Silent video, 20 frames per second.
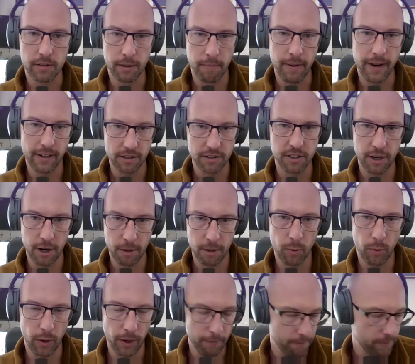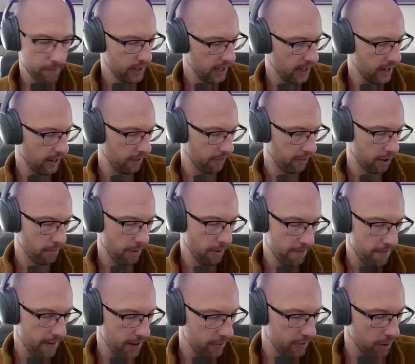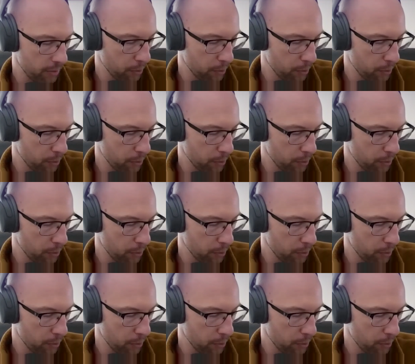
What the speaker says: The Bengals are number one. They're my favorite